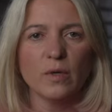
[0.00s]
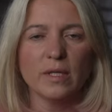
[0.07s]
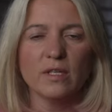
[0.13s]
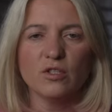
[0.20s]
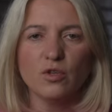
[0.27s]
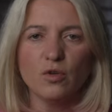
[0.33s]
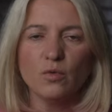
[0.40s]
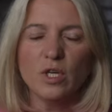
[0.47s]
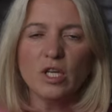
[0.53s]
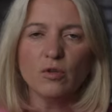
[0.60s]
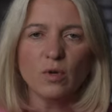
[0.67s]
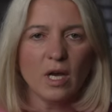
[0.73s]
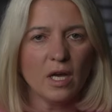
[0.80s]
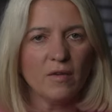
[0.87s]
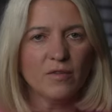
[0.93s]
with this. You need
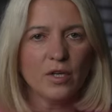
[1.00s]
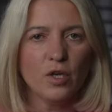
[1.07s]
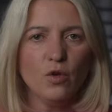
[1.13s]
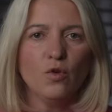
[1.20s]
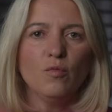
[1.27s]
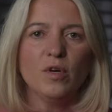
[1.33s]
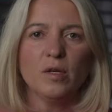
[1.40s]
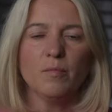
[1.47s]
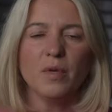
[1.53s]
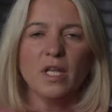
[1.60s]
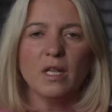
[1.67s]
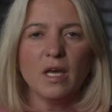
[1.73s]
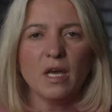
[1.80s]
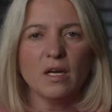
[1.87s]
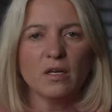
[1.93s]
to have a human be
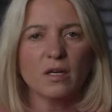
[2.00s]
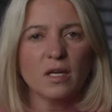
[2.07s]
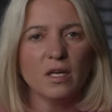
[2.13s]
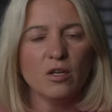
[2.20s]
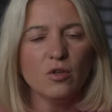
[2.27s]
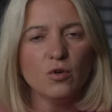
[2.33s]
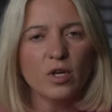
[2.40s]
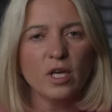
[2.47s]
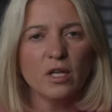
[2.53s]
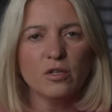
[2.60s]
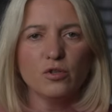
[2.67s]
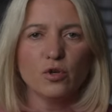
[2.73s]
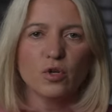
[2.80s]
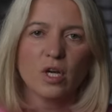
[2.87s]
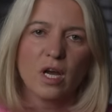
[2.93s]
there and looking
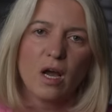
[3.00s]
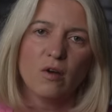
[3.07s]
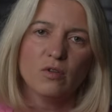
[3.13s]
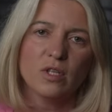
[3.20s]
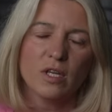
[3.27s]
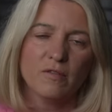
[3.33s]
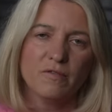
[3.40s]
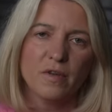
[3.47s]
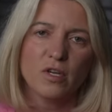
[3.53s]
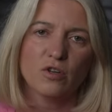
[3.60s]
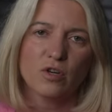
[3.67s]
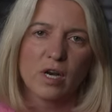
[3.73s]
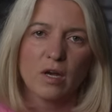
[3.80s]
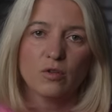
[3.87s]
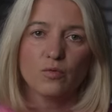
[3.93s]
at your account and
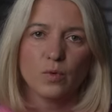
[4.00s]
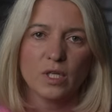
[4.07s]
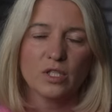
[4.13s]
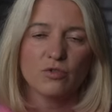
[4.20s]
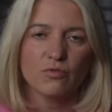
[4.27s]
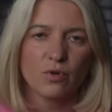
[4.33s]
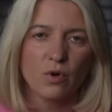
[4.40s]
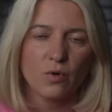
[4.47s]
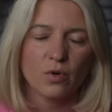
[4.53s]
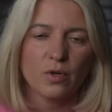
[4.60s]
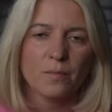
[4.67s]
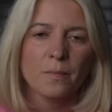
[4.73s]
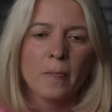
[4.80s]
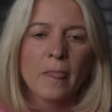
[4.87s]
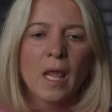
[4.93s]
figure out what's wrong.
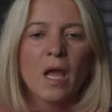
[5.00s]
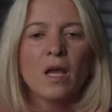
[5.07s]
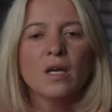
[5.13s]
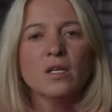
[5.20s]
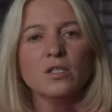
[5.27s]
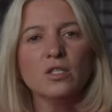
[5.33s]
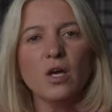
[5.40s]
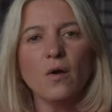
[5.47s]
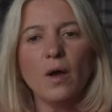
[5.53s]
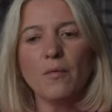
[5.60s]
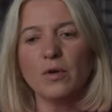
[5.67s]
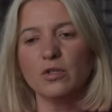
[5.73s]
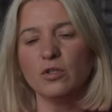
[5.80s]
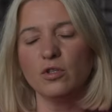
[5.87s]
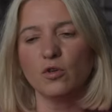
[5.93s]
So I
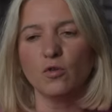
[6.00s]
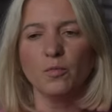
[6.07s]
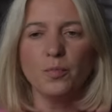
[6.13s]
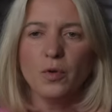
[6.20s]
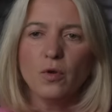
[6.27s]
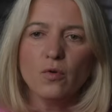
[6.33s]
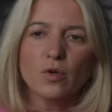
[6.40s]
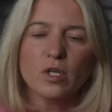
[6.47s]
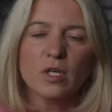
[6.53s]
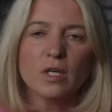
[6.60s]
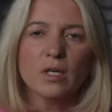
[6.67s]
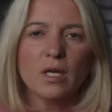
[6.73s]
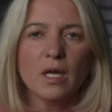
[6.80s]
went to the computer